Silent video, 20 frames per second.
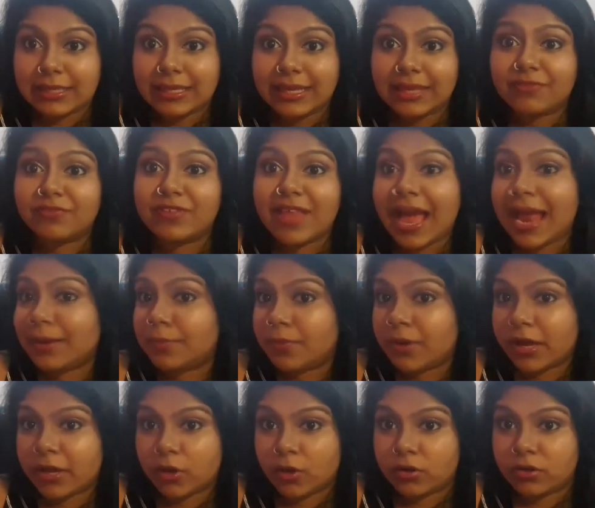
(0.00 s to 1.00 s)
Give that
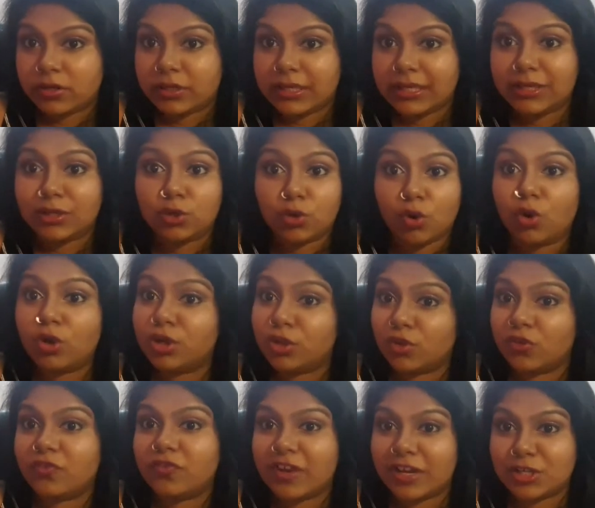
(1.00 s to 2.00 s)
priority, not
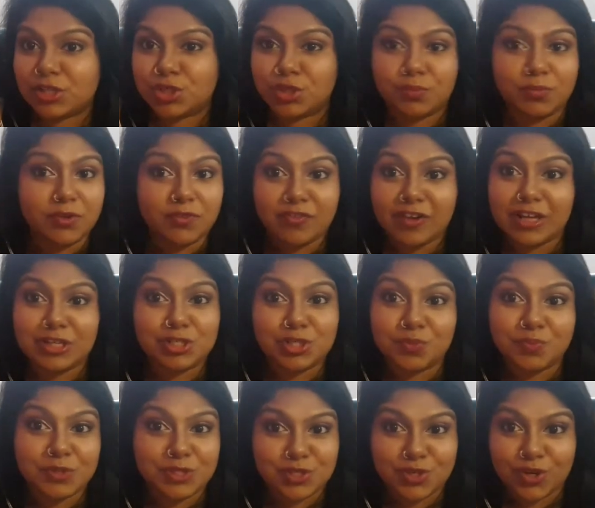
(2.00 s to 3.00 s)
your friendship. Your
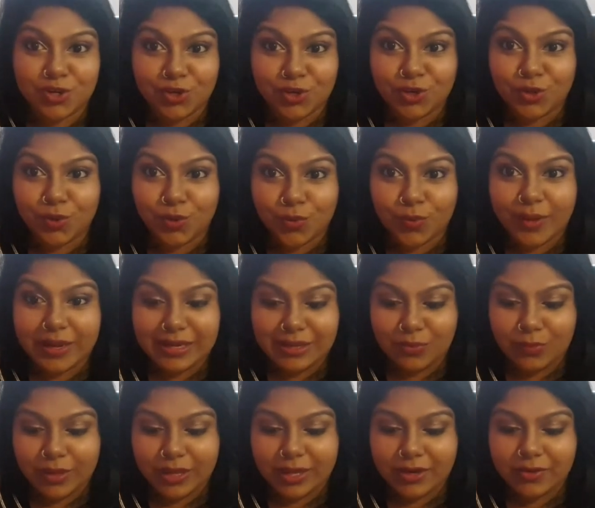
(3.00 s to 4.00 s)
friendship is not going to go
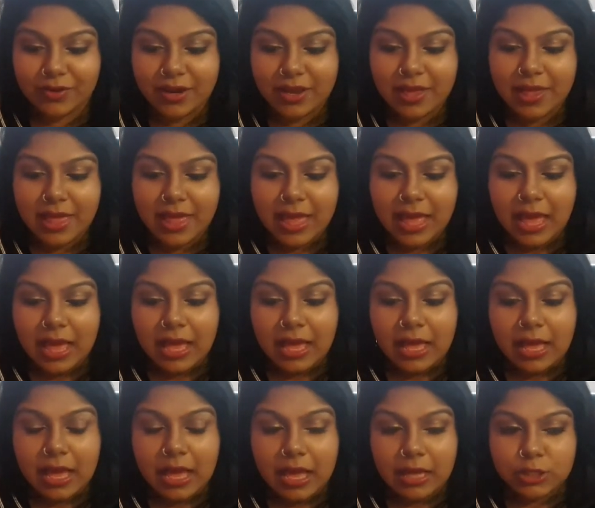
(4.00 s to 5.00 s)
anywhere.
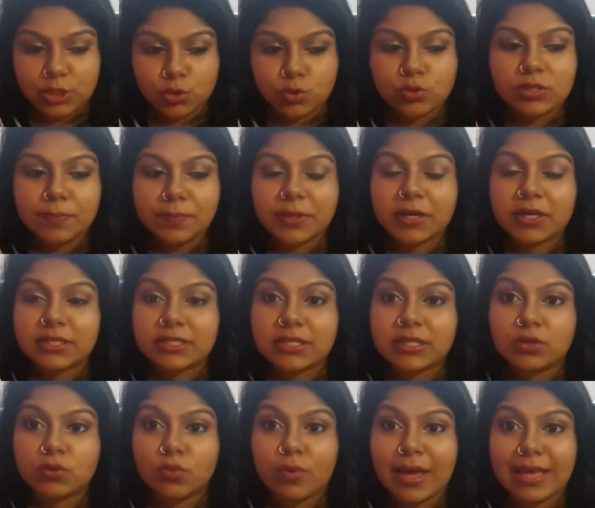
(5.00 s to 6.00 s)
Choose a
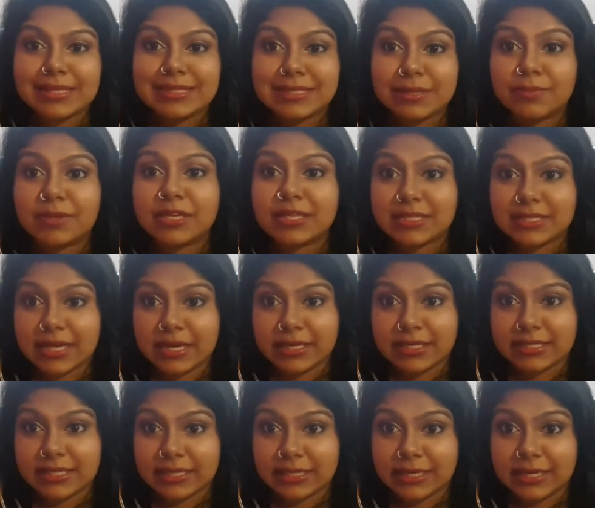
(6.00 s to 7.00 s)
person who has similar
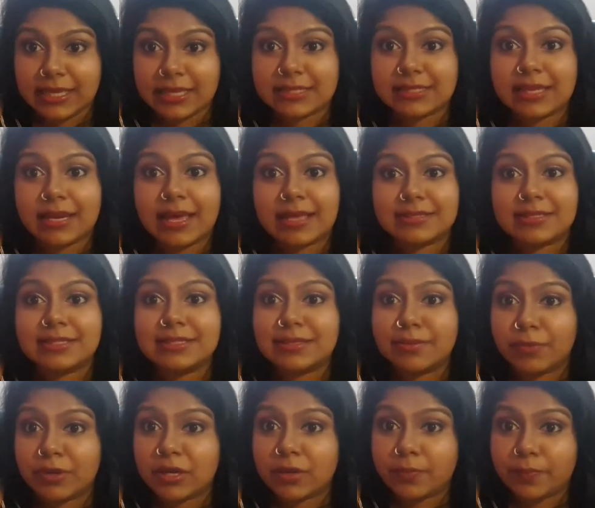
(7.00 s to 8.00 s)
study techniques and has a
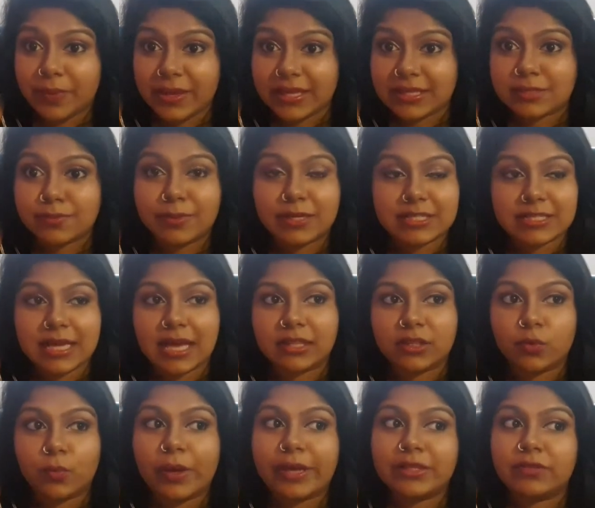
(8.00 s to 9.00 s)
similar pace, because
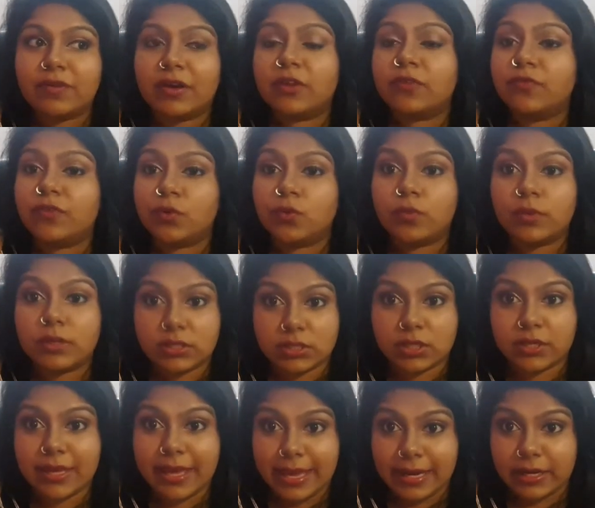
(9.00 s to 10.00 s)
otherwise one of you is
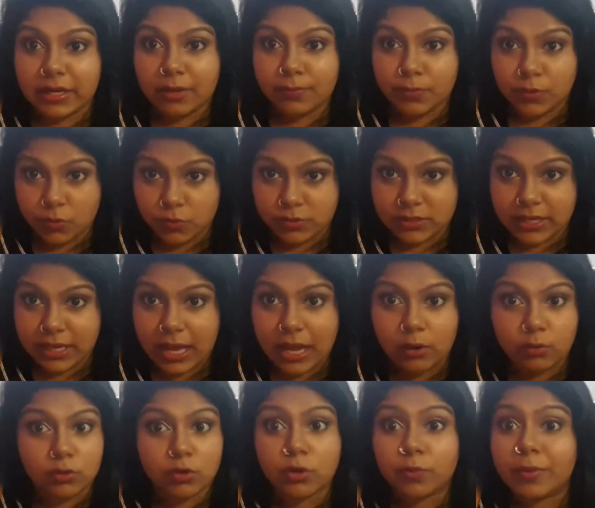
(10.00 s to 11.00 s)
going to end up losing
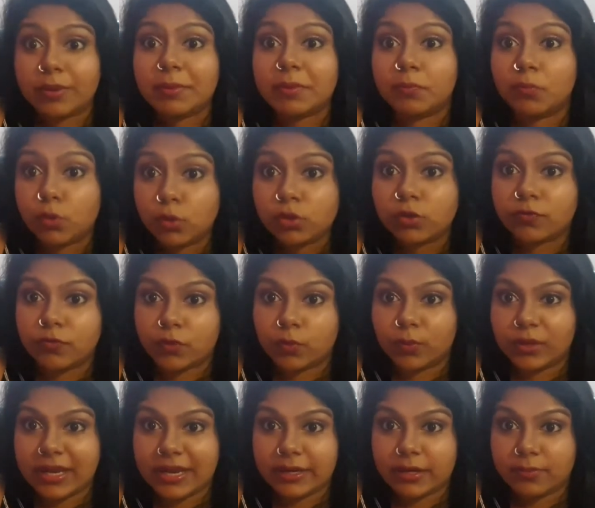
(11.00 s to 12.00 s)
out, or maybe both of you
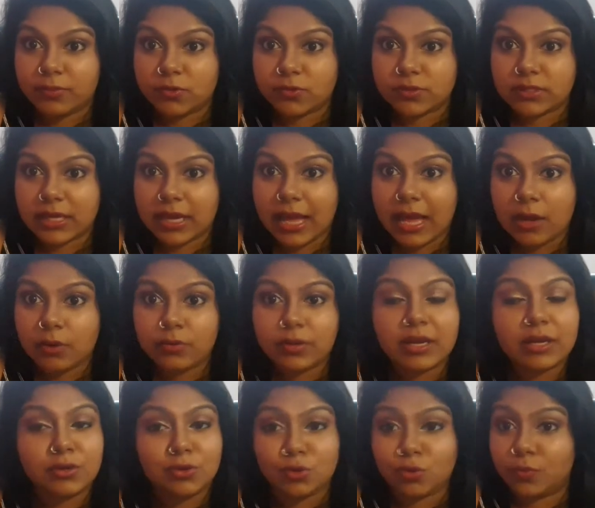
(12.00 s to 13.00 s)
will end up losing out,
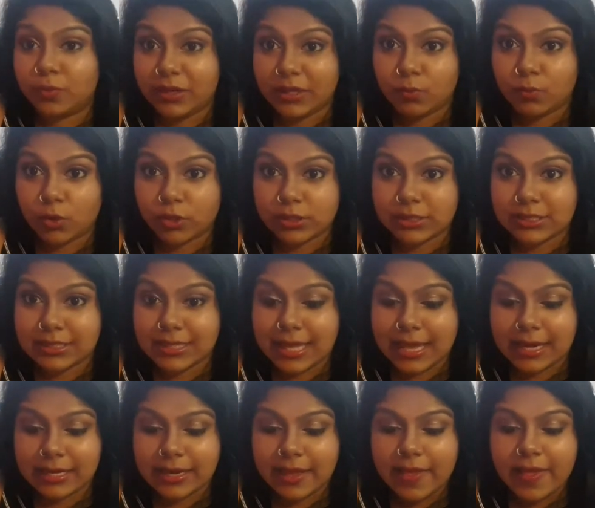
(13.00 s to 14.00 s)
and nobody wants
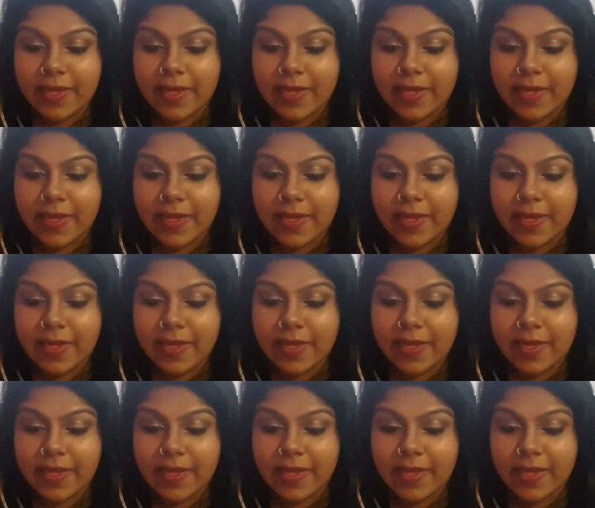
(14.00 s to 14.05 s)
that.